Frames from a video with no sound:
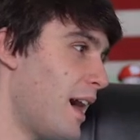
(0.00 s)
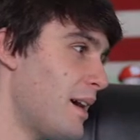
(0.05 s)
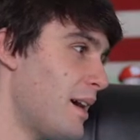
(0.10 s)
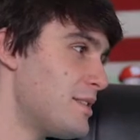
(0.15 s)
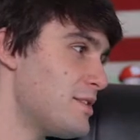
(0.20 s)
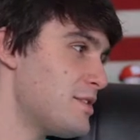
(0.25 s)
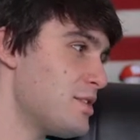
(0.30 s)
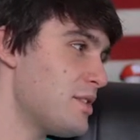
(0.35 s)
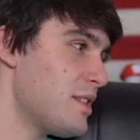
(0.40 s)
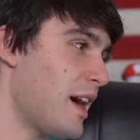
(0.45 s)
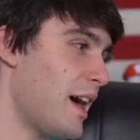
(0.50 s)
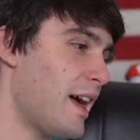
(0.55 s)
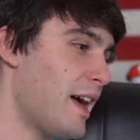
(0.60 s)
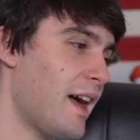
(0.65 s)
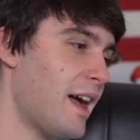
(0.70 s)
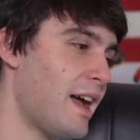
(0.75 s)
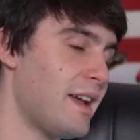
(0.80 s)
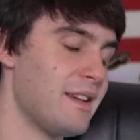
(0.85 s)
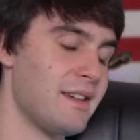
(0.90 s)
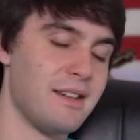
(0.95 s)
Dude,
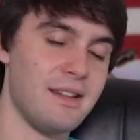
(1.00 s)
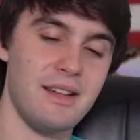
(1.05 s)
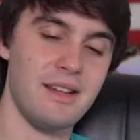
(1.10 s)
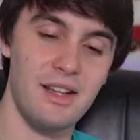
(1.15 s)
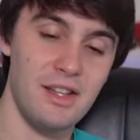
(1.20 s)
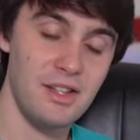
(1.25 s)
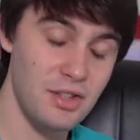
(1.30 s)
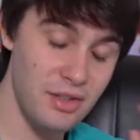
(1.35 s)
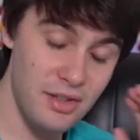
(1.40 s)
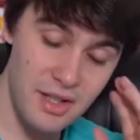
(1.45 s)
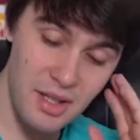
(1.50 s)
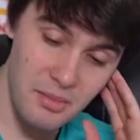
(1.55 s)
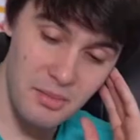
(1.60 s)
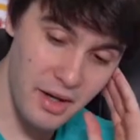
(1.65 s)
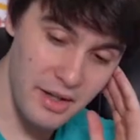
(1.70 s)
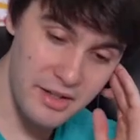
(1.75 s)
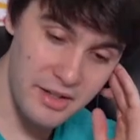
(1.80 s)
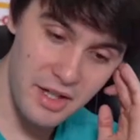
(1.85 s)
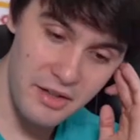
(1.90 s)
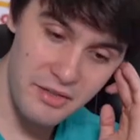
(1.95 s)
you can come
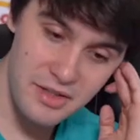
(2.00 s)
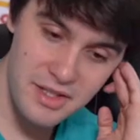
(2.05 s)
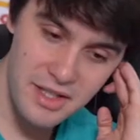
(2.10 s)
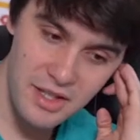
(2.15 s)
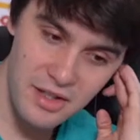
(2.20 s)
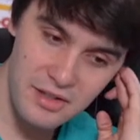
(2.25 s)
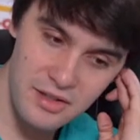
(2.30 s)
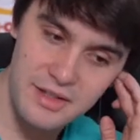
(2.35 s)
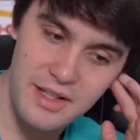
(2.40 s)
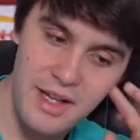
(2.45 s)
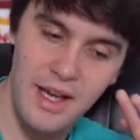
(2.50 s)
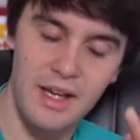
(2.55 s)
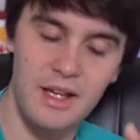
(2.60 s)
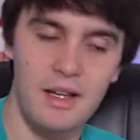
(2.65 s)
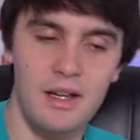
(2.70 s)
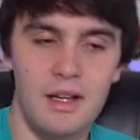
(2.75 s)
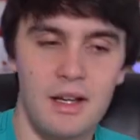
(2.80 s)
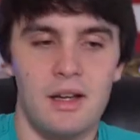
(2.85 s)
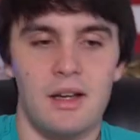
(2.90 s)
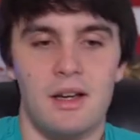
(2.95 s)
on here every single day.
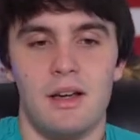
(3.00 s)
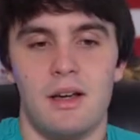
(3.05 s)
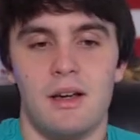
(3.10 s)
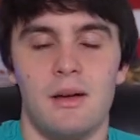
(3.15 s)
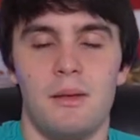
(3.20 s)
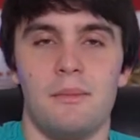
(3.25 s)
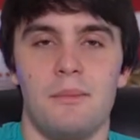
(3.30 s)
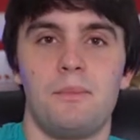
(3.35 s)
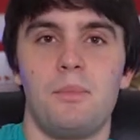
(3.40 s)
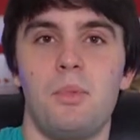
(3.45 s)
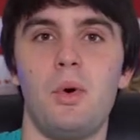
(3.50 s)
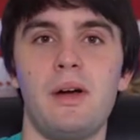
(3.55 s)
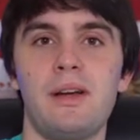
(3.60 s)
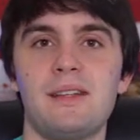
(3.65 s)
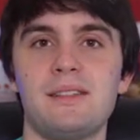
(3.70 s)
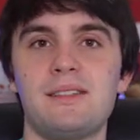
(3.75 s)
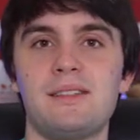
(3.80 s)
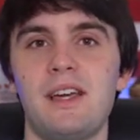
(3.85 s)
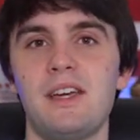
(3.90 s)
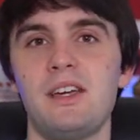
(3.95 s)
But what I
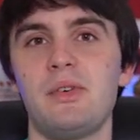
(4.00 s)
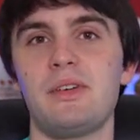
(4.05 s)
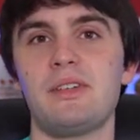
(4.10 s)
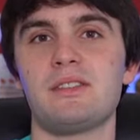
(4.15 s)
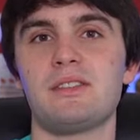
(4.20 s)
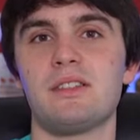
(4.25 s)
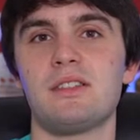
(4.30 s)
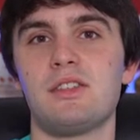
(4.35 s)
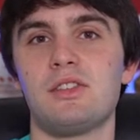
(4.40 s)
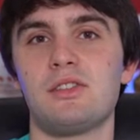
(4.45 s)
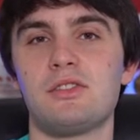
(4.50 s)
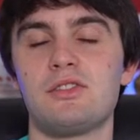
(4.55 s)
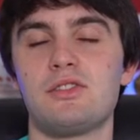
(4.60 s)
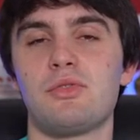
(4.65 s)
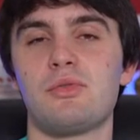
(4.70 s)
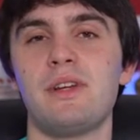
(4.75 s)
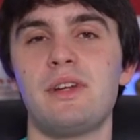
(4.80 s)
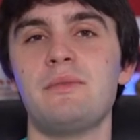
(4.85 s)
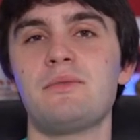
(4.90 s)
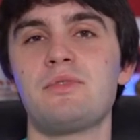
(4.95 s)
can tell you is your
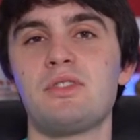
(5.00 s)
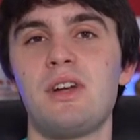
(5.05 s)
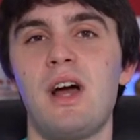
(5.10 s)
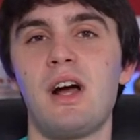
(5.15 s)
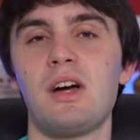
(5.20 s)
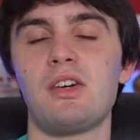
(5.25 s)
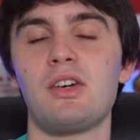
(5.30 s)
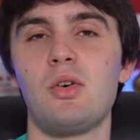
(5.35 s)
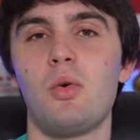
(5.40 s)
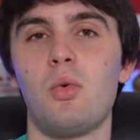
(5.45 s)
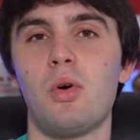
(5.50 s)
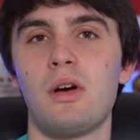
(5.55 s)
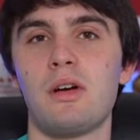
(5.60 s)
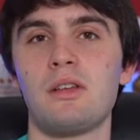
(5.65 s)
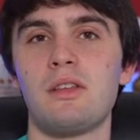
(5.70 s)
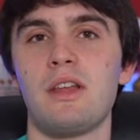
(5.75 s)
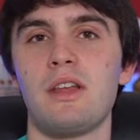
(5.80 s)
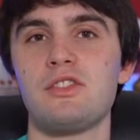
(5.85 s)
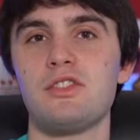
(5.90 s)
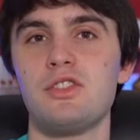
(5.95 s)
dreams are not going to work
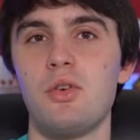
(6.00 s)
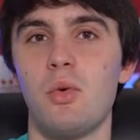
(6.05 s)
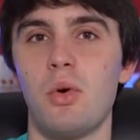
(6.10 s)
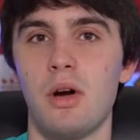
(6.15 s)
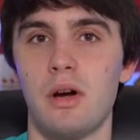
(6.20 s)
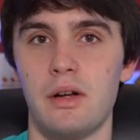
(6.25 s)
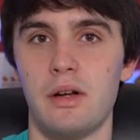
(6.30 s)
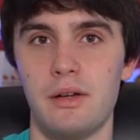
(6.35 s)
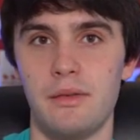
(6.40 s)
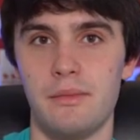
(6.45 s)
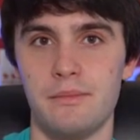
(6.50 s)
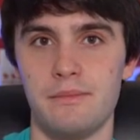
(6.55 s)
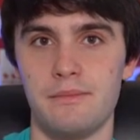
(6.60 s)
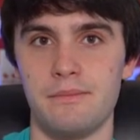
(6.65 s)
unless you work.